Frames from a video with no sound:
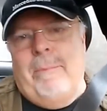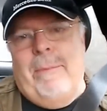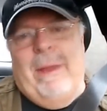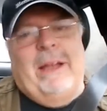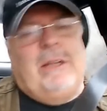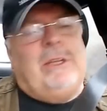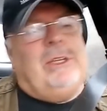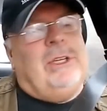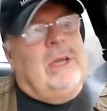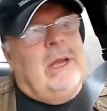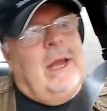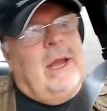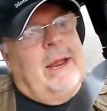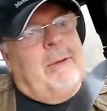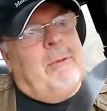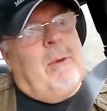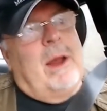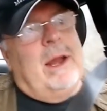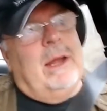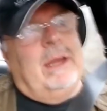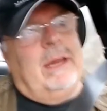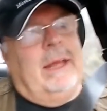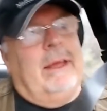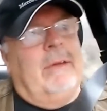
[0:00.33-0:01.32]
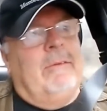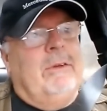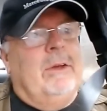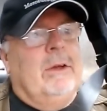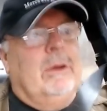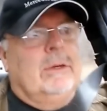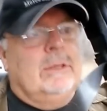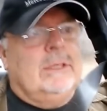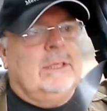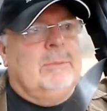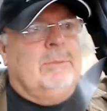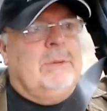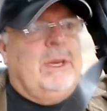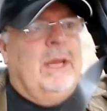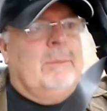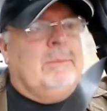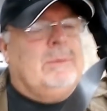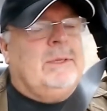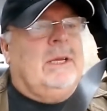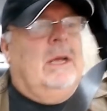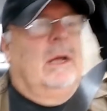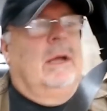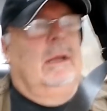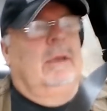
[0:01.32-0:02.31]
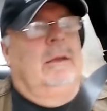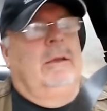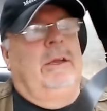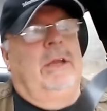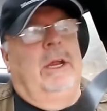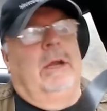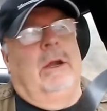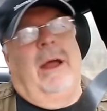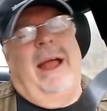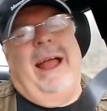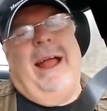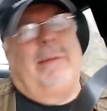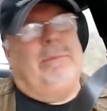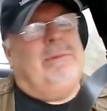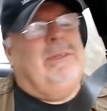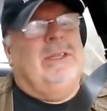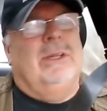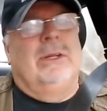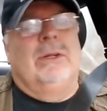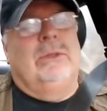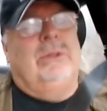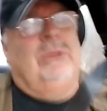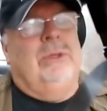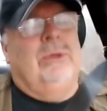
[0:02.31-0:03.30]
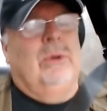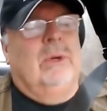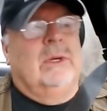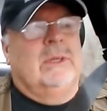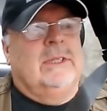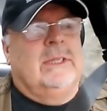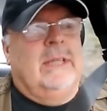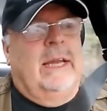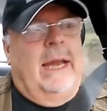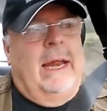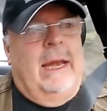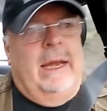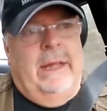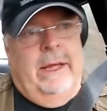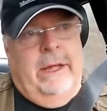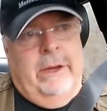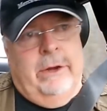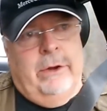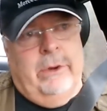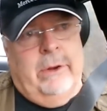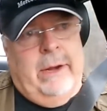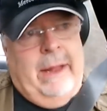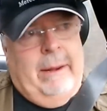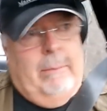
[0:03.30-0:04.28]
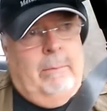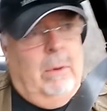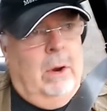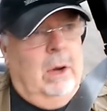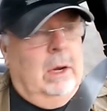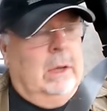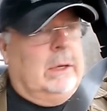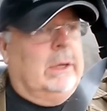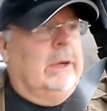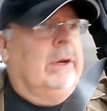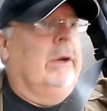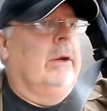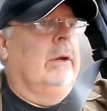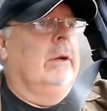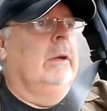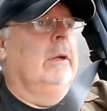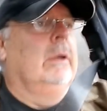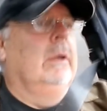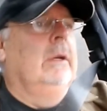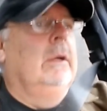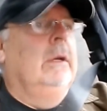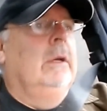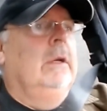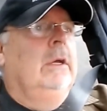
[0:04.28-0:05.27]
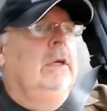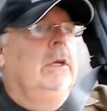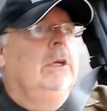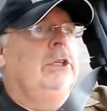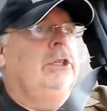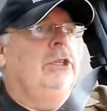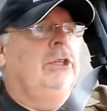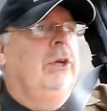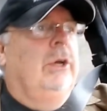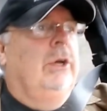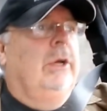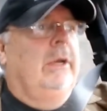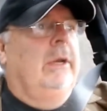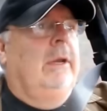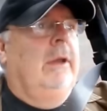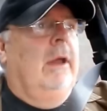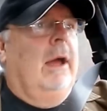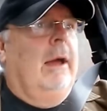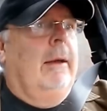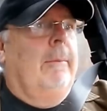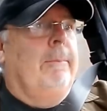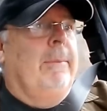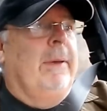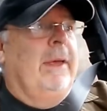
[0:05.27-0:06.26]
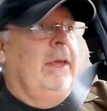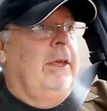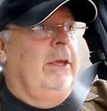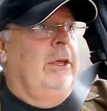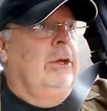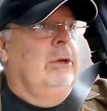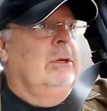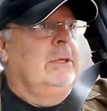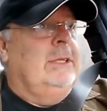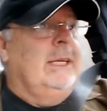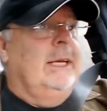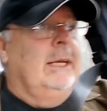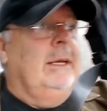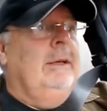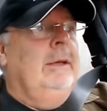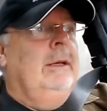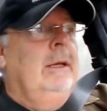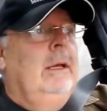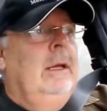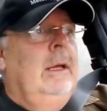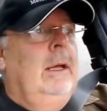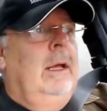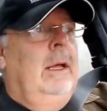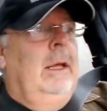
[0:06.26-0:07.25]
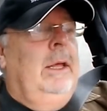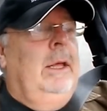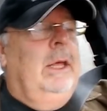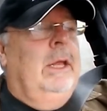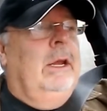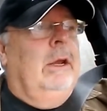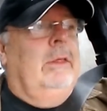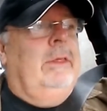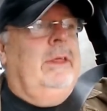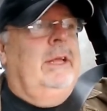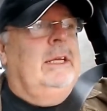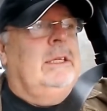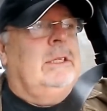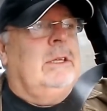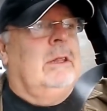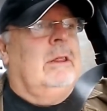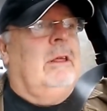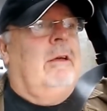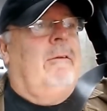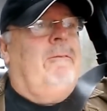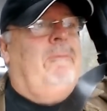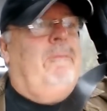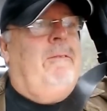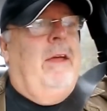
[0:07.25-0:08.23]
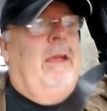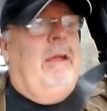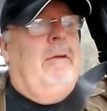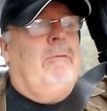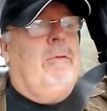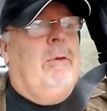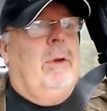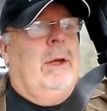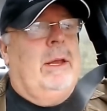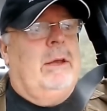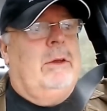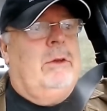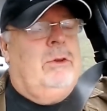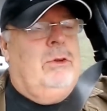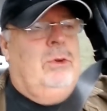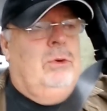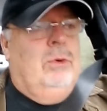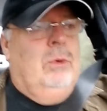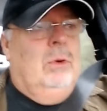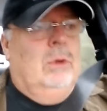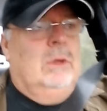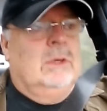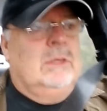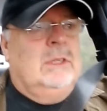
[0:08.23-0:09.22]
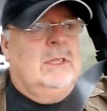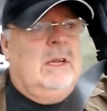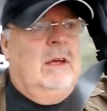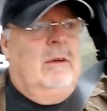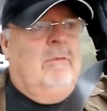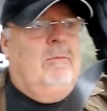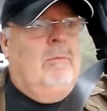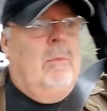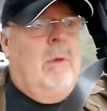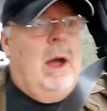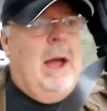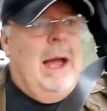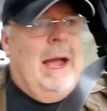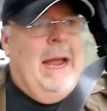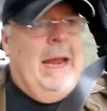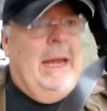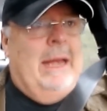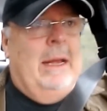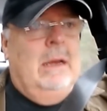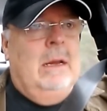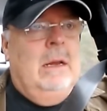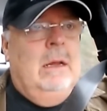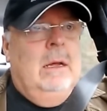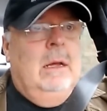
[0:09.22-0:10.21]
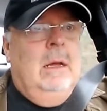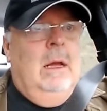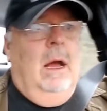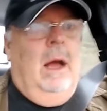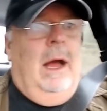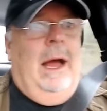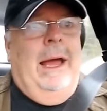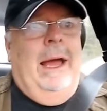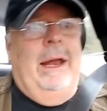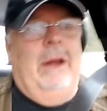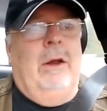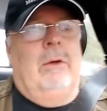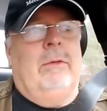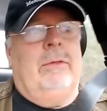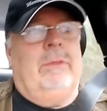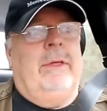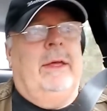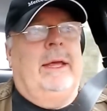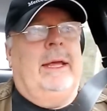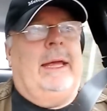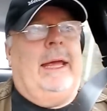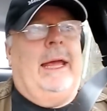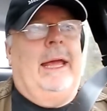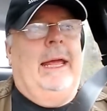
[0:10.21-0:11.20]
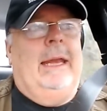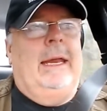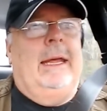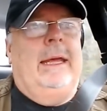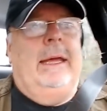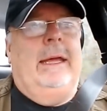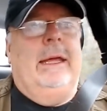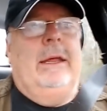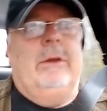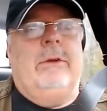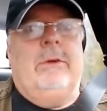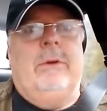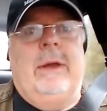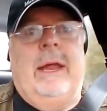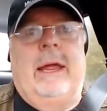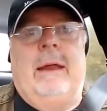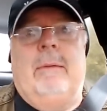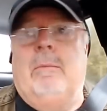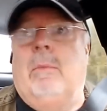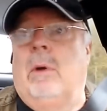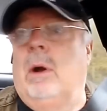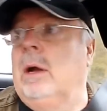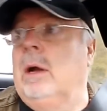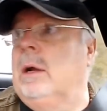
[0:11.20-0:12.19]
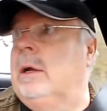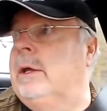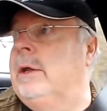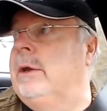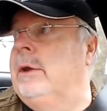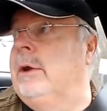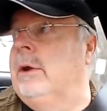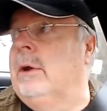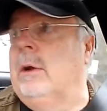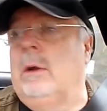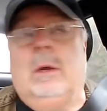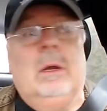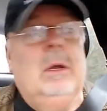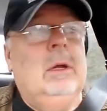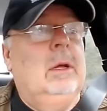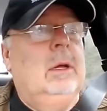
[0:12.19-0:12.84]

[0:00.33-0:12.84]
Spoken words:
mentioned I wanted to give you some tips on, absolute tools that any internet marketer should be using. These are the favorite tools of mine. I don't think any internet marketer